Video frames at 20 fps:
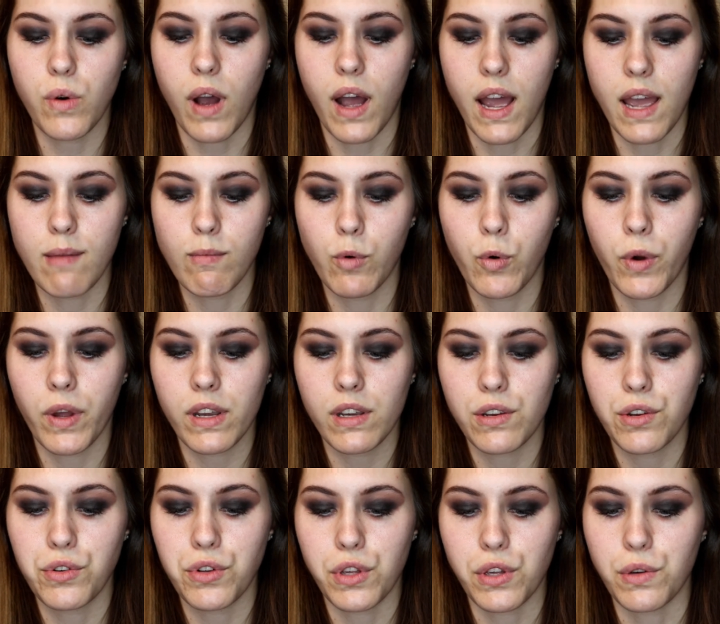I'm going
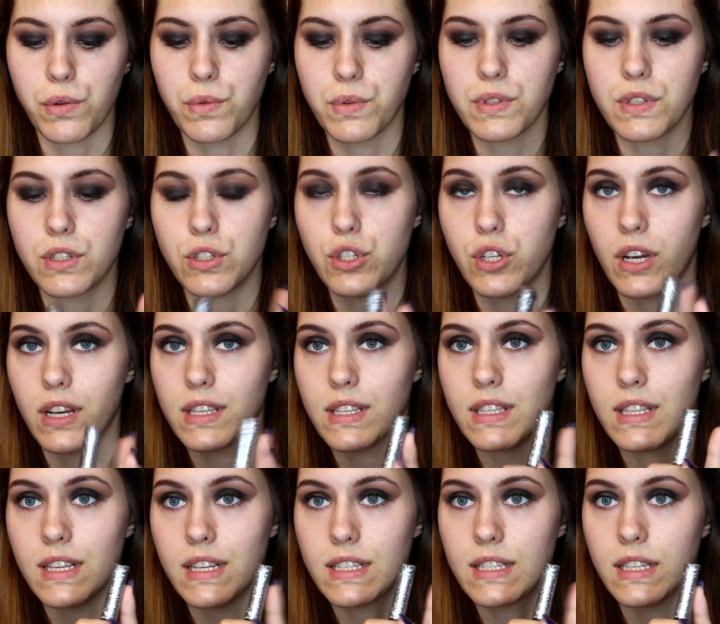to use just
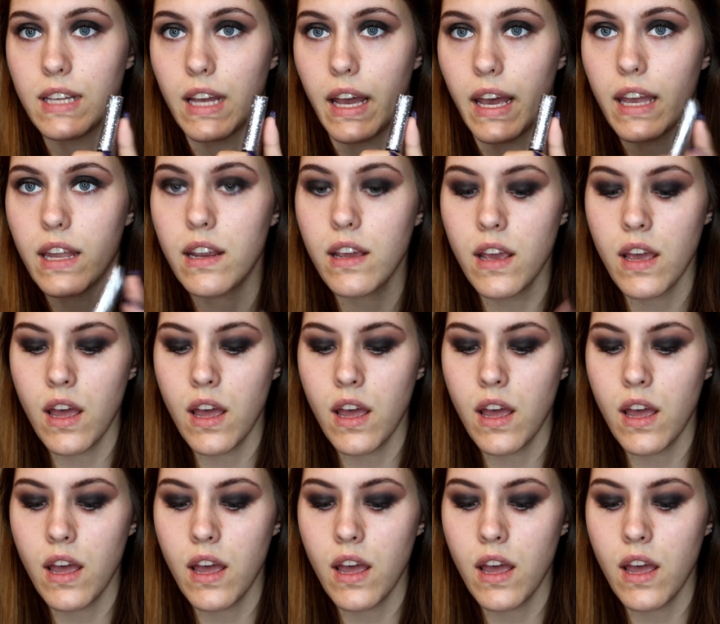this side.